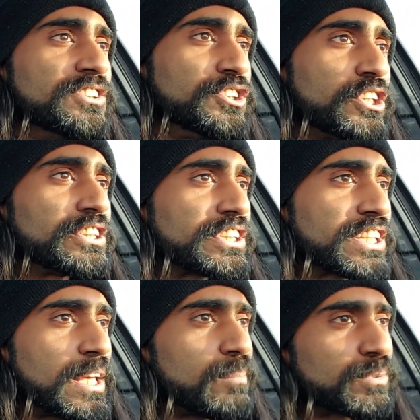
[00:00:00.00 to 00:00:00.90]
Just
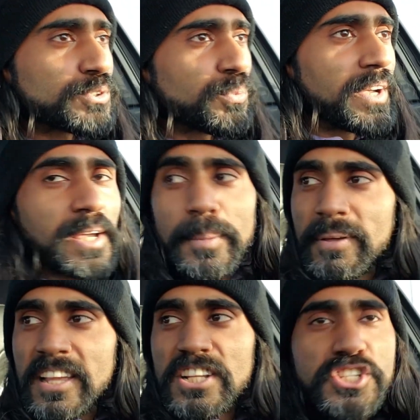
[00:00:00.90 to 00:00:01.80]
keep
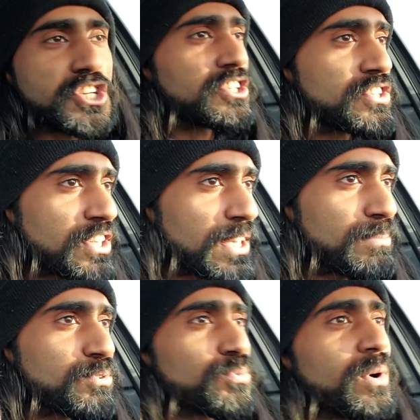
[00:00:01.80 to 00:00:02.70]
swimming, just keep
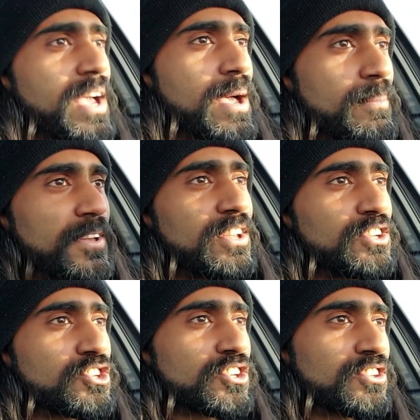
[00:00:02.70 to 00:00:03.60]

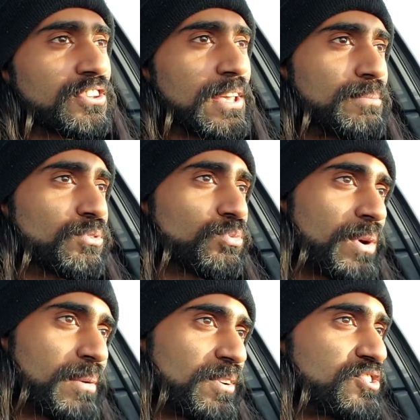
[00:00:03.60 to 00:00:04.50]
swimming, just keep
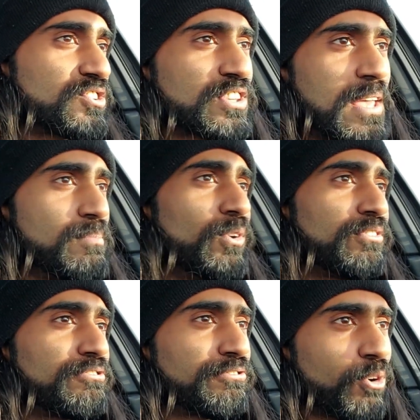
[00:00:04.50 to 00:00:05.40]
swimming, just keep
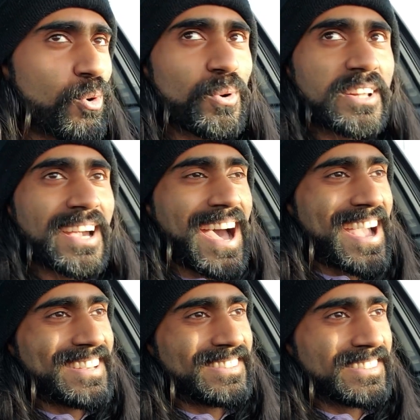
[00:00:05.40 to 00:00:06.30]
moving forward,
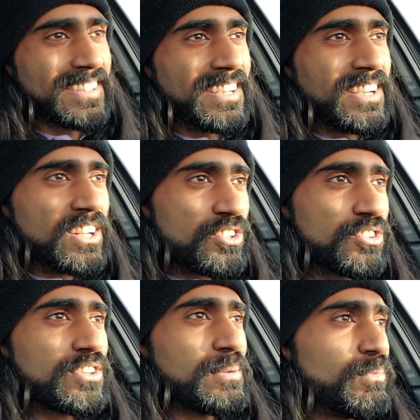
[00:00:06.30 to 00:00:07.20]
guys.
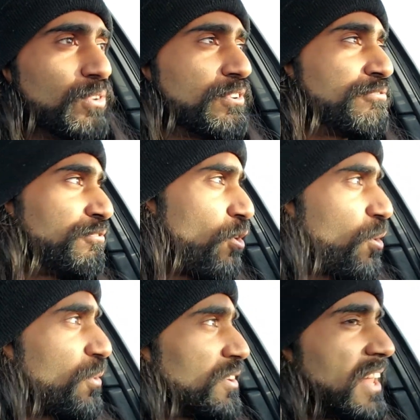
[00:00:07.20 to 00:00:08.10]
Just keep moving
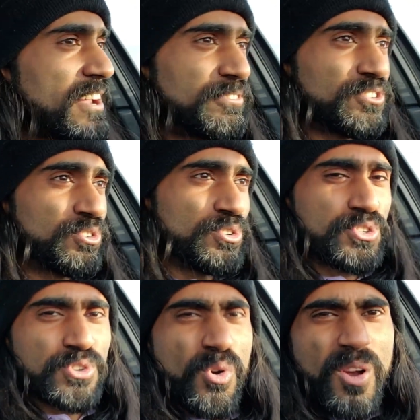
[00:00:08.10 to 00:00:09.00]
forward. Life is too
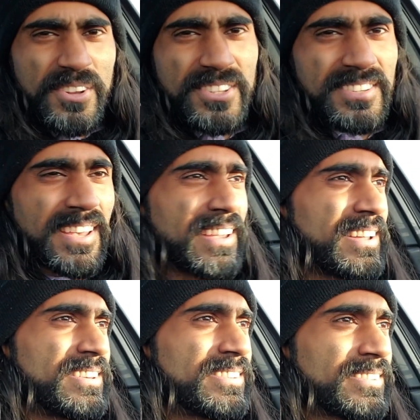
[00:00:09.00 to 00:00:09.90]
short to take
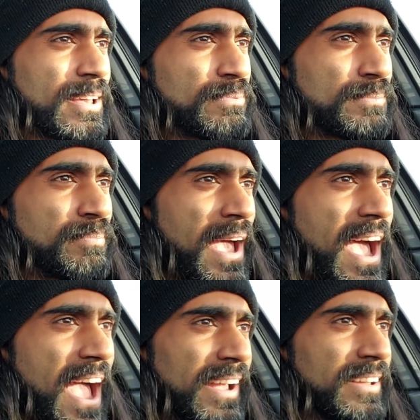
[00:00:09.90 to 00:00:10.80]
any steps
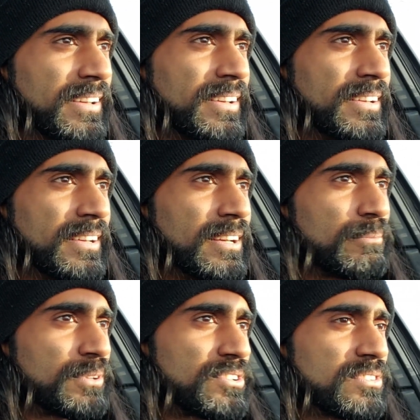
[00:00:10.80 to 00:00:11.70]
back.
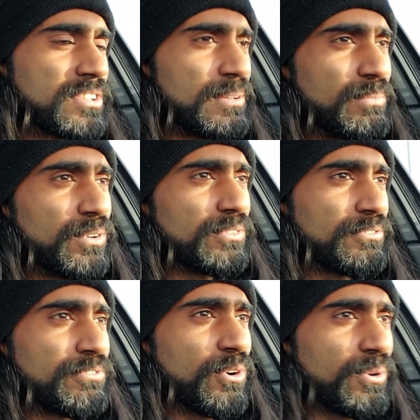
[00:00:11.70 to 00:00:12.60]
But just keep
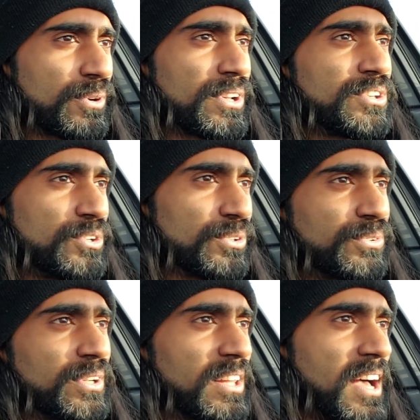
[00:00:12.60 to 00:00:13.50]
moving forward and you'll
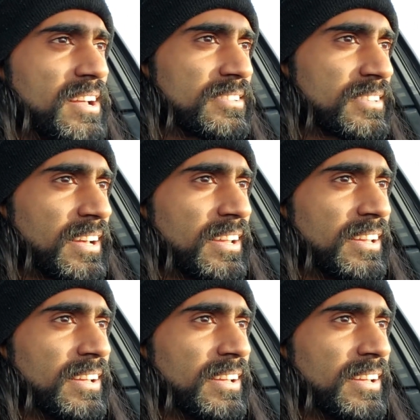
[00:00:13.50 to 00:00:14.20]
realize that